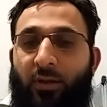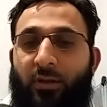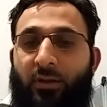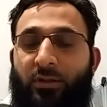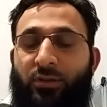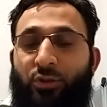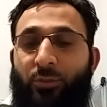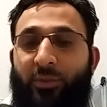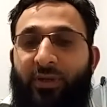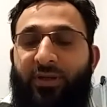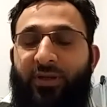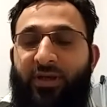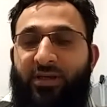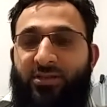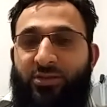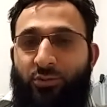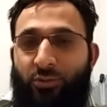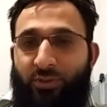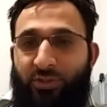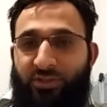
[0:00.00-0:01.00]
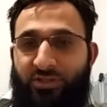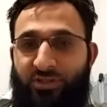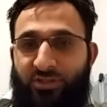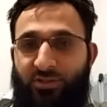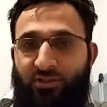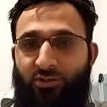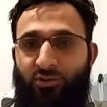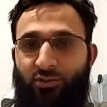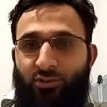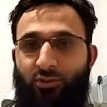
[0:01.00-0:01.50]
So my next question
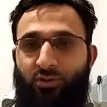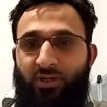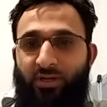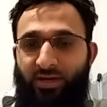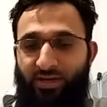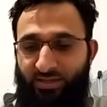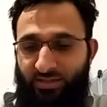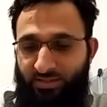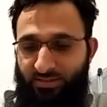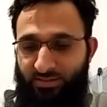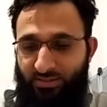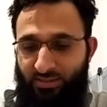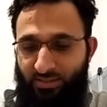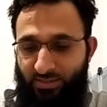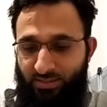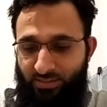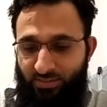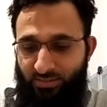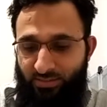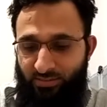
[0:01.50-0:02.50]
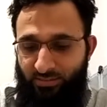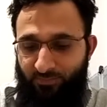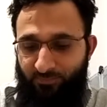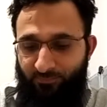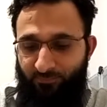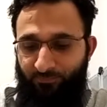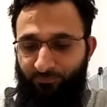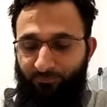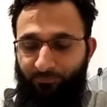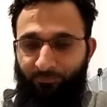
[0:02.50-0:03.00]
to you guys is
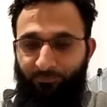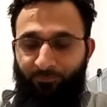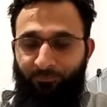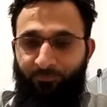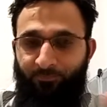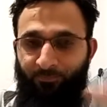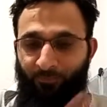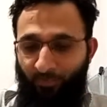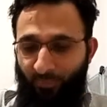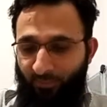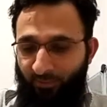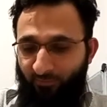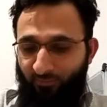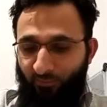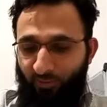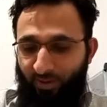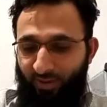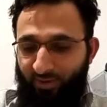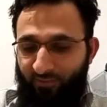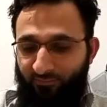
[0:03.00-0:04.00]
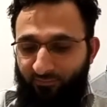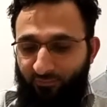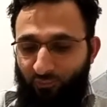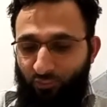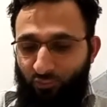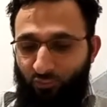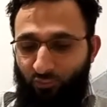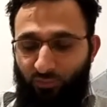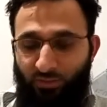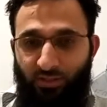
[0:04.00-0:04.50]
why would
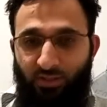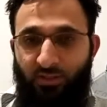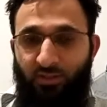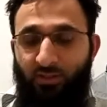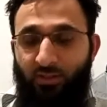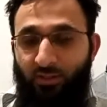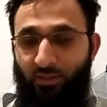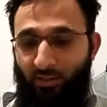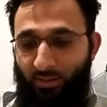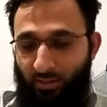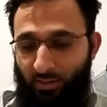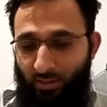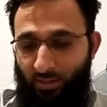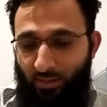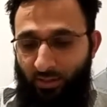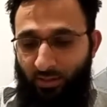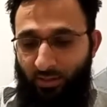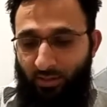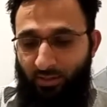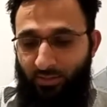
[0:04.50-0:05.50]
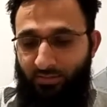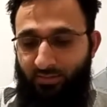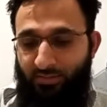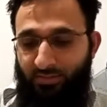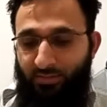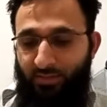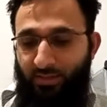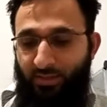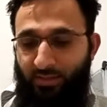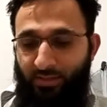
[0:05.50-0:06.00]
we
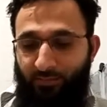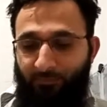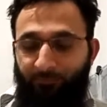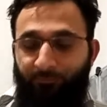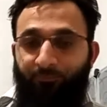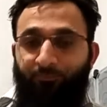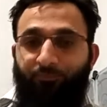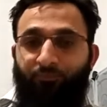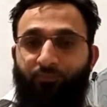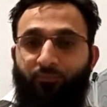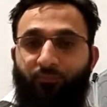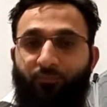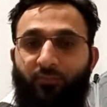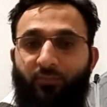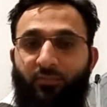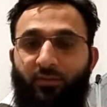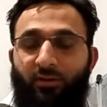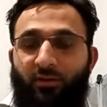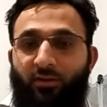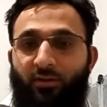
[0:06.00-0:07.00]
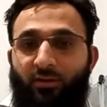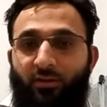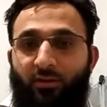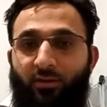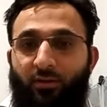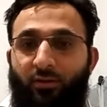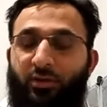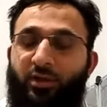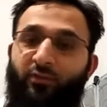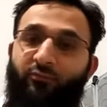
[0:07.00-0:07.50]
say,
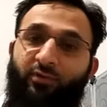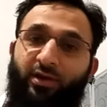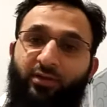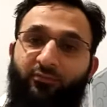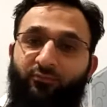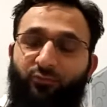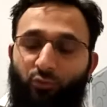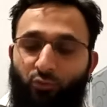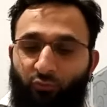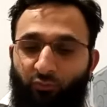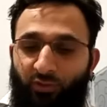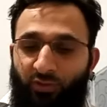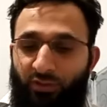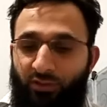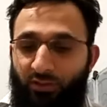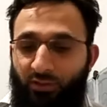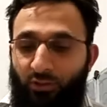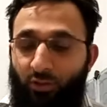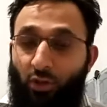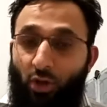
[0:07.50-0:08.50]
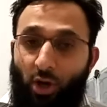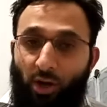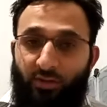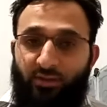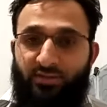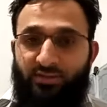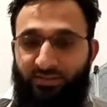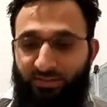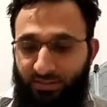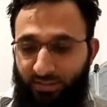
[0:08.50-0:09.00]
okay, why would we not
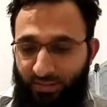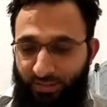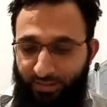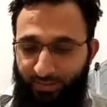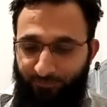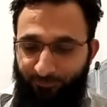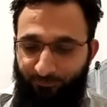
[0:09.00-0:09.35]
say